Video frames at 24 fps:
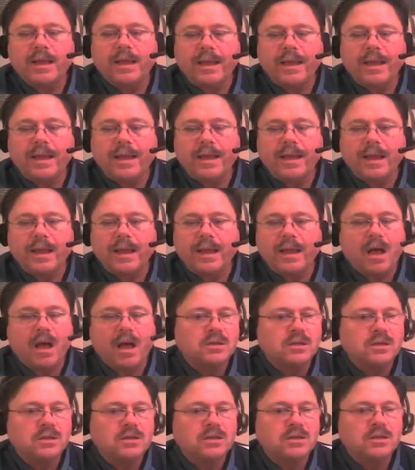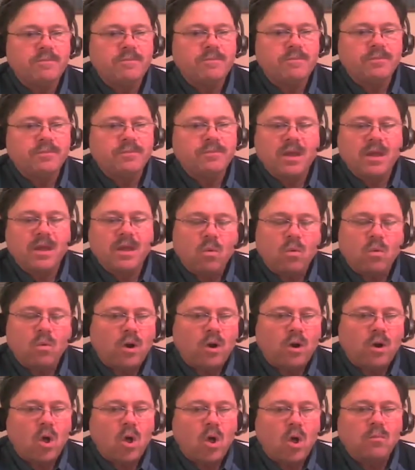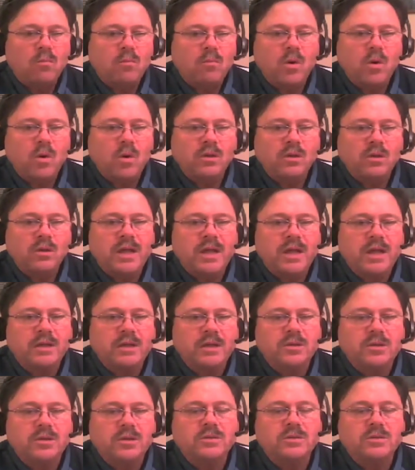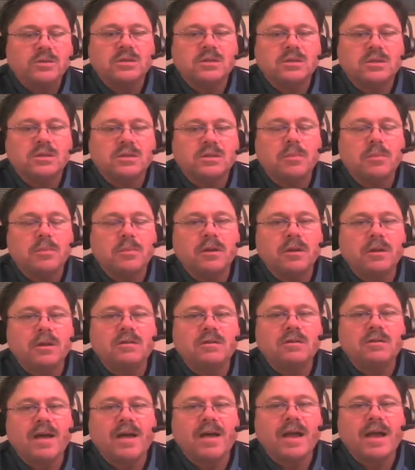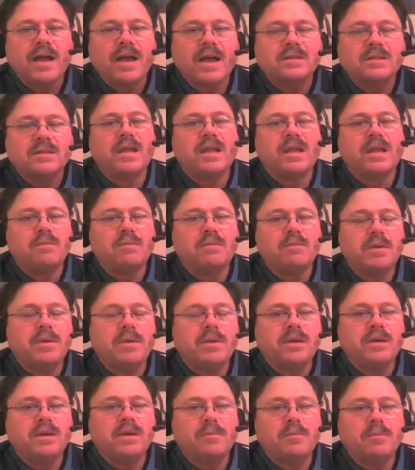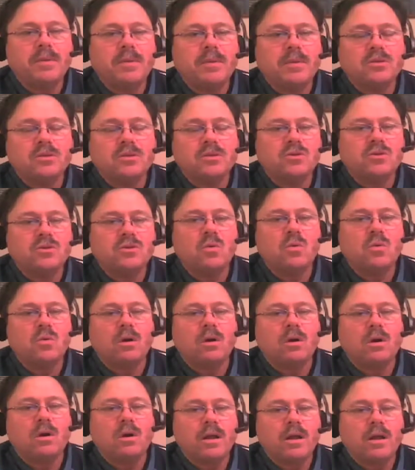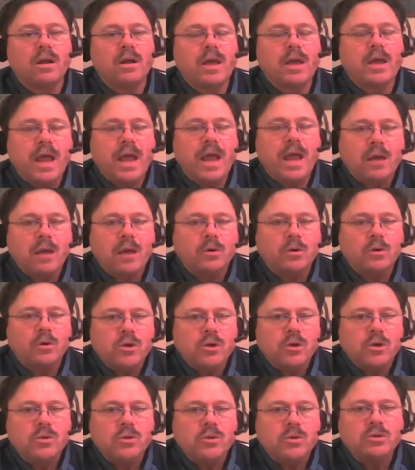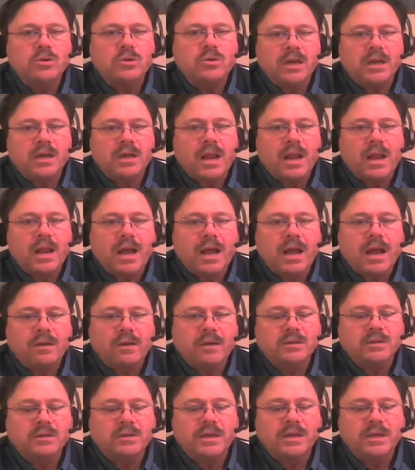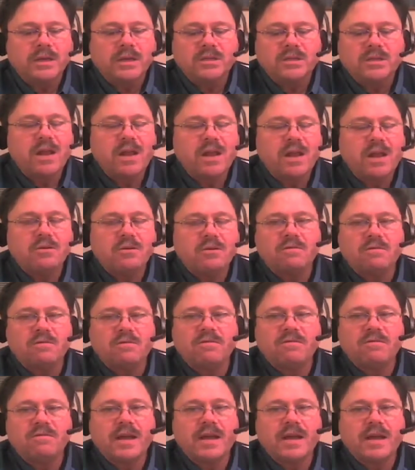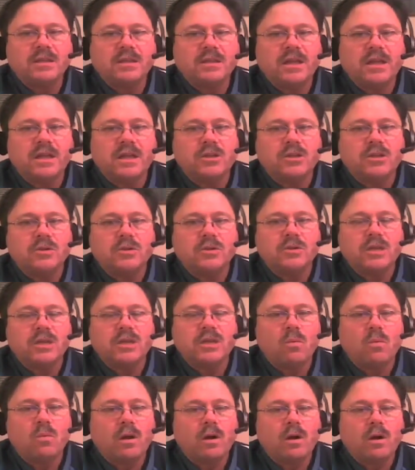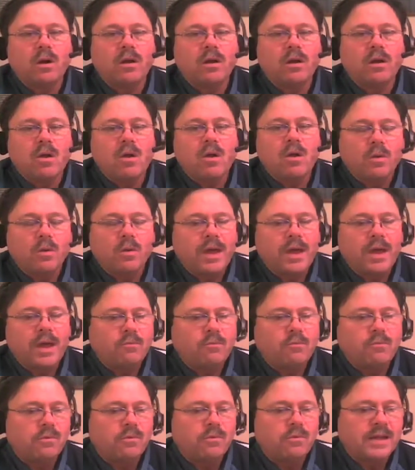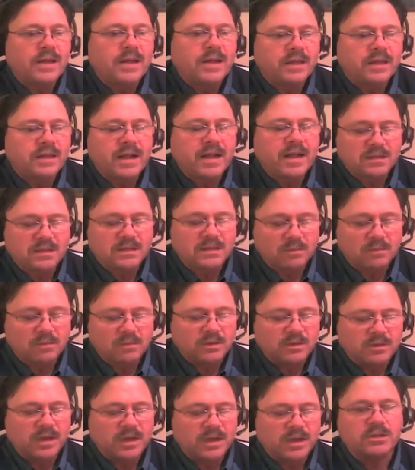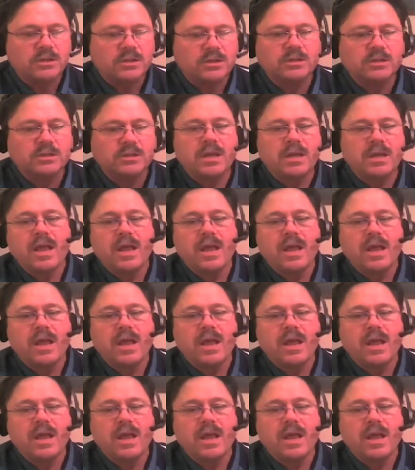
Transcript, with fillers: And honestly, what it all boils down to is a simple little device that they had picked up in the store and were using it like it was a standard device that they could use anywhere without realizing it had some limitations.